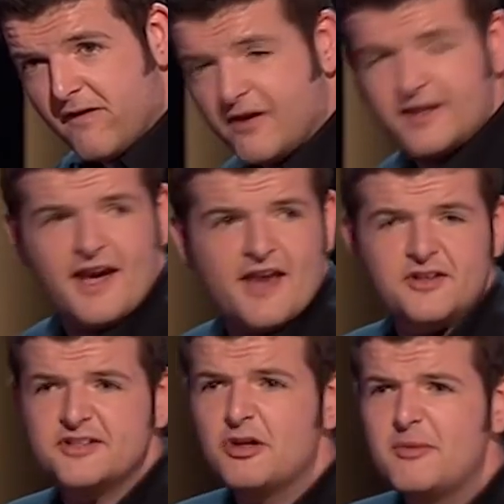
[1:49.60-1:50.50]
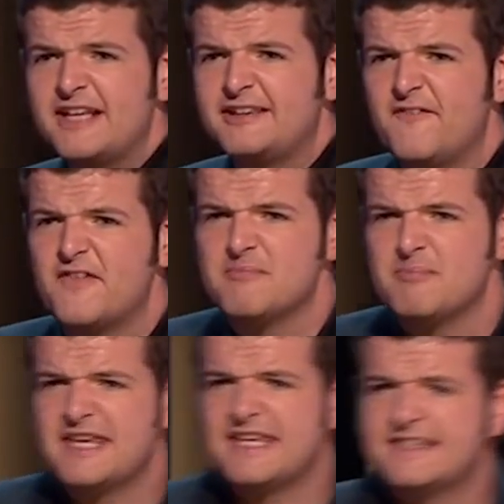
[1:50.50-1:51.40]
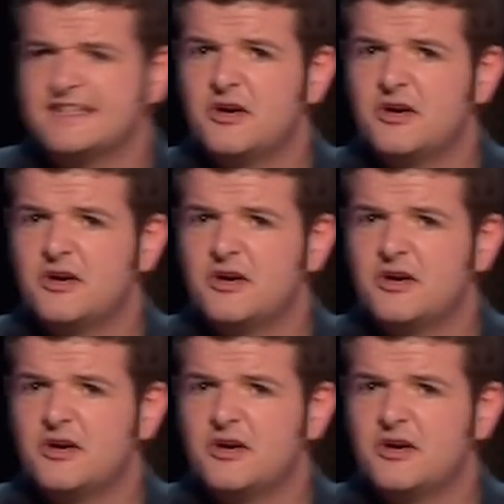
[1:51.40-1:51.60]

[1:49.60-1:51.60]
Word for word: But yeah, there's so many different me's.